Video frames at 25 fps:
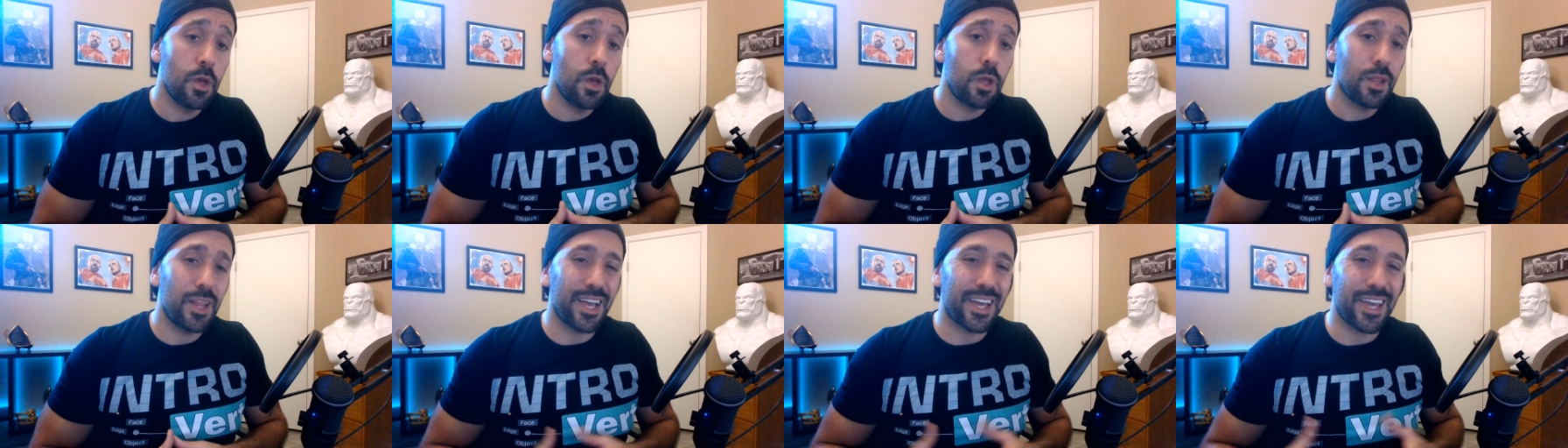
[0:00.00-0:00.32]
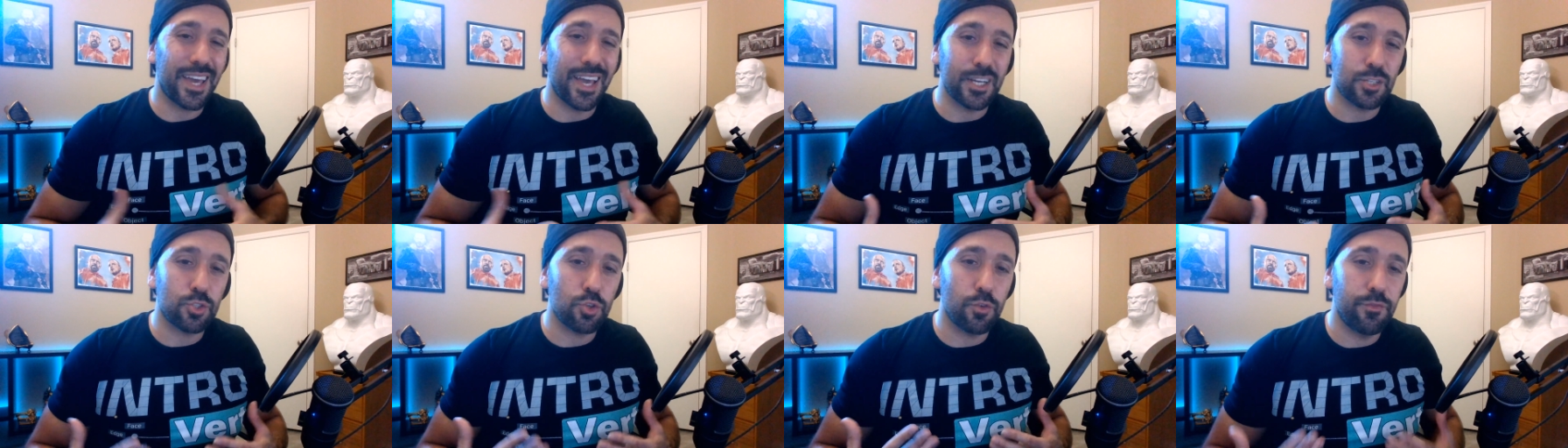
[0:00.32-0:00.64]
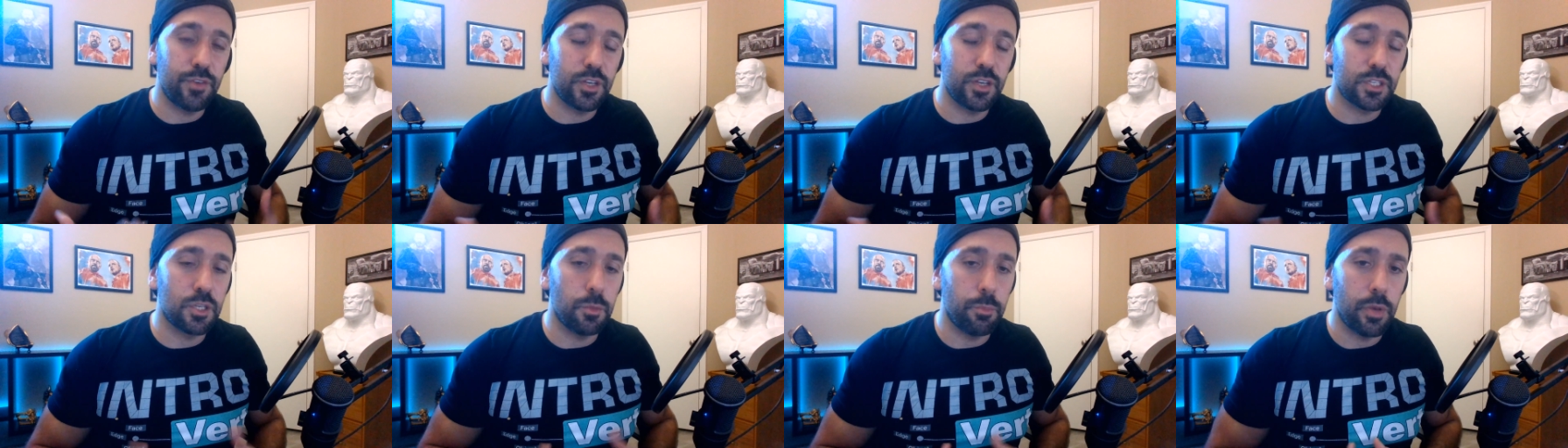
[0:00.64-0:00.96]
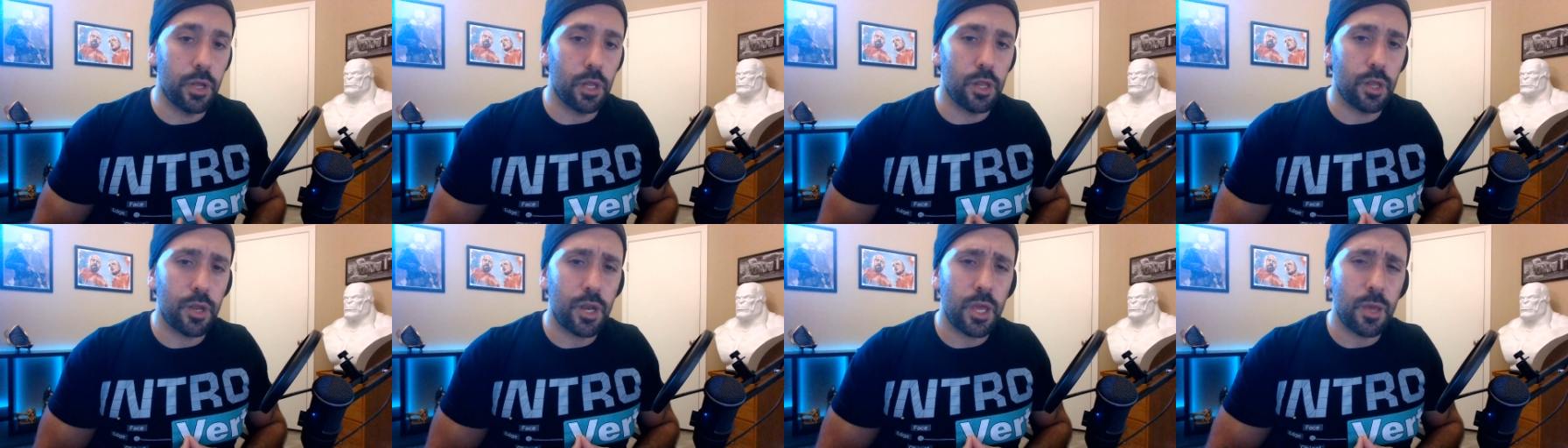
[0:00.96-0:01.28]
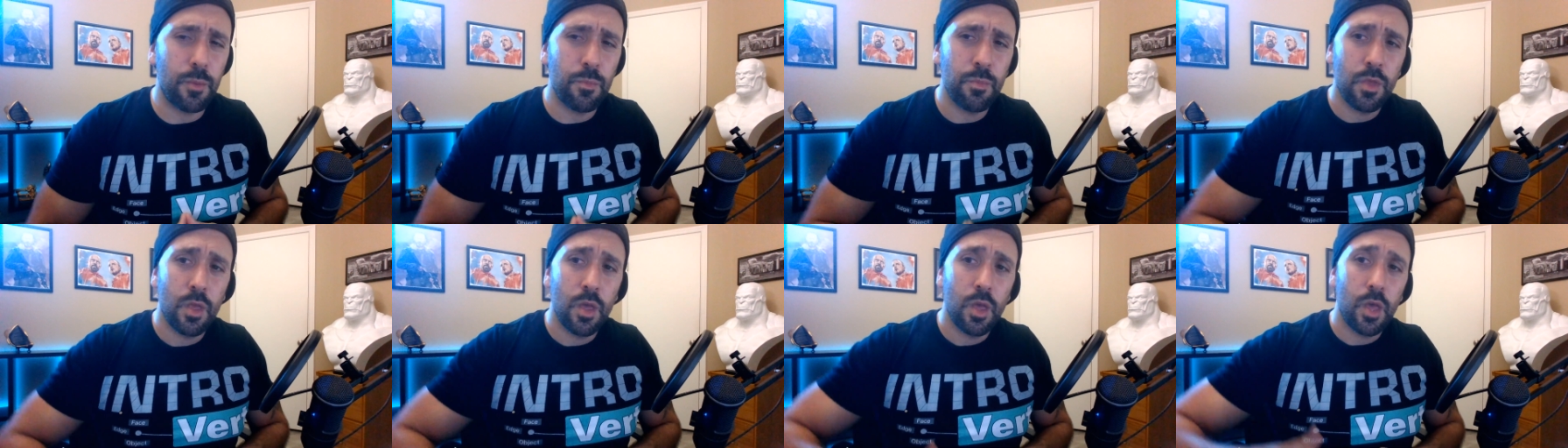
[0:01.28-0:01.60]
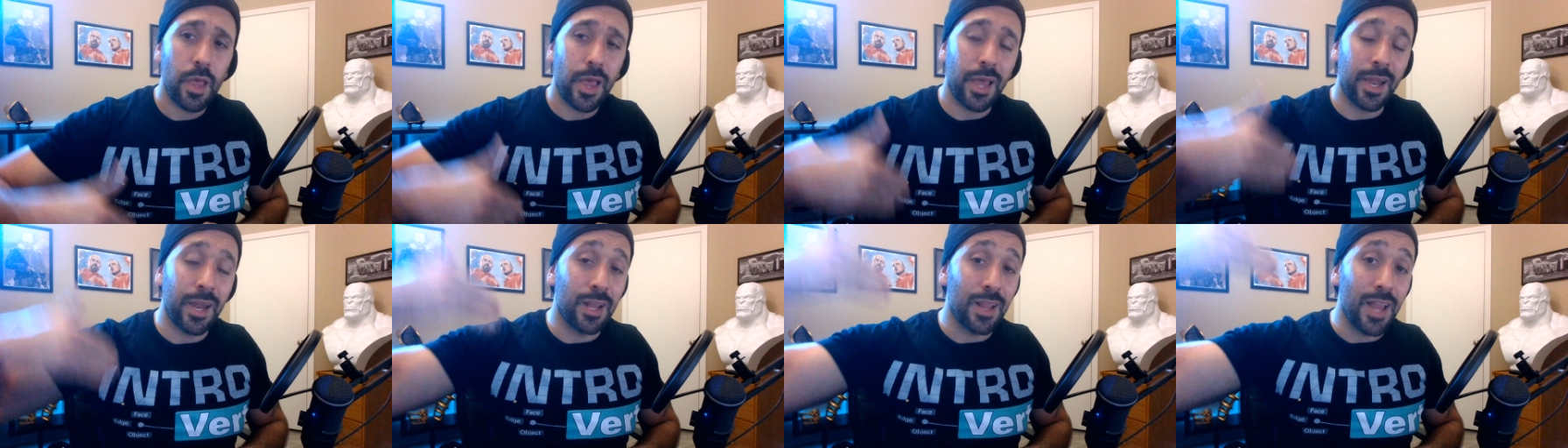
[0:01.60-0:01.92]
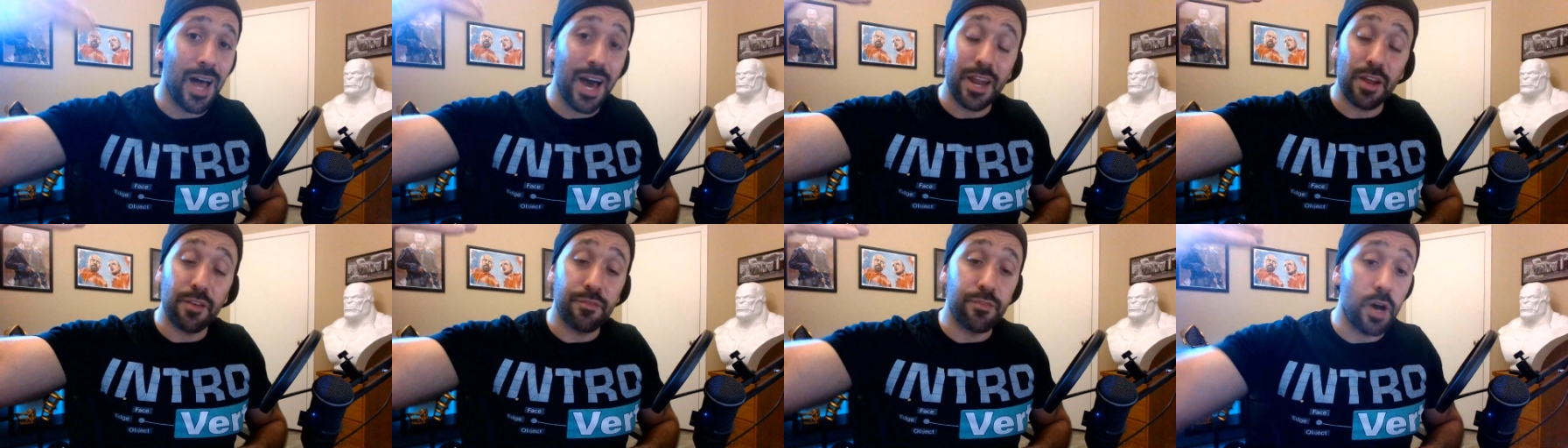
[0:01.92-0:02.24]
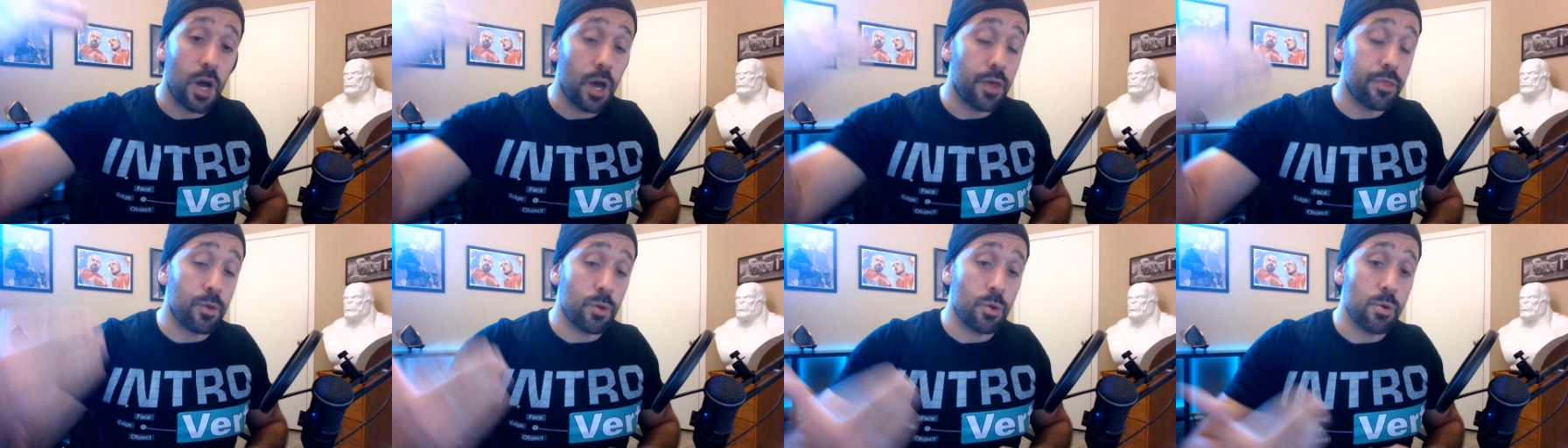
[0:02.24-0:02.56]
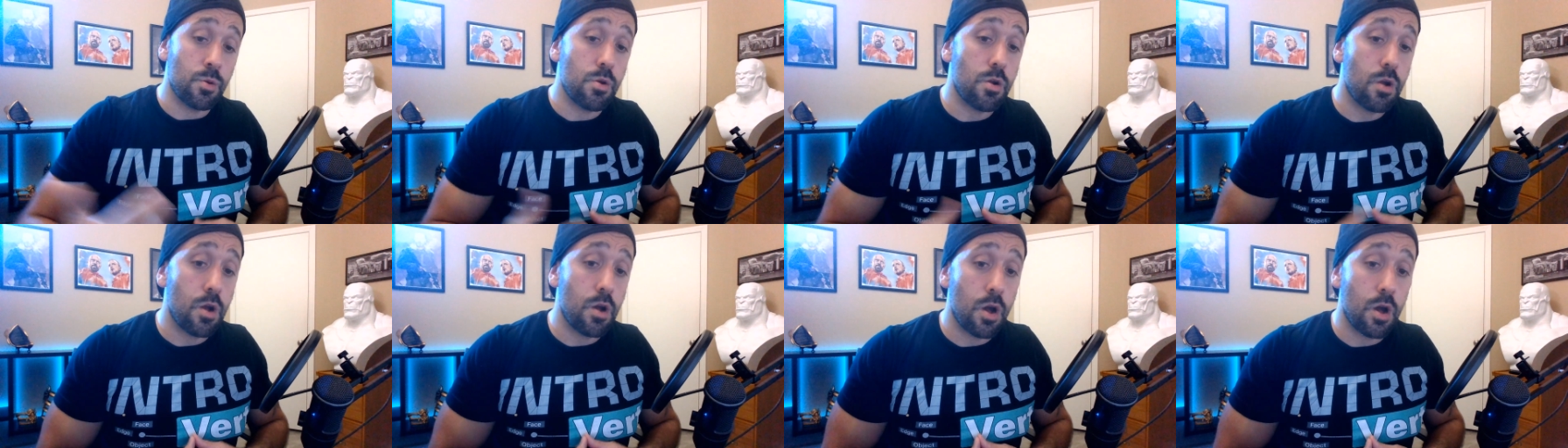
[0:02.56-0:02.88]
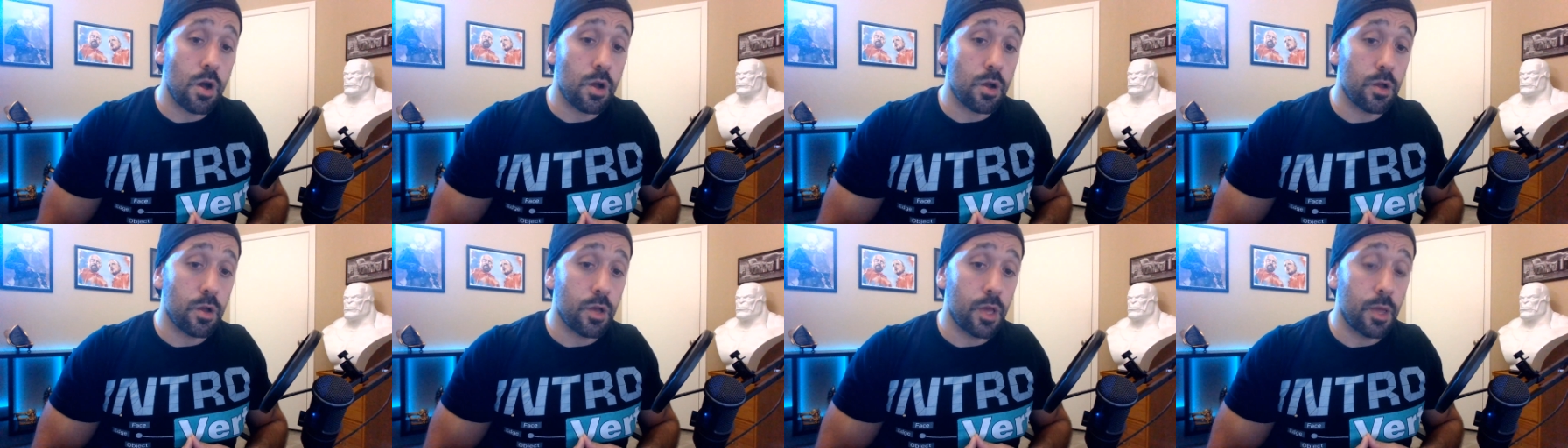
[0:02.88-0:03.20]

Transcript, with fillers: like extra visibility and a lot of other, uh,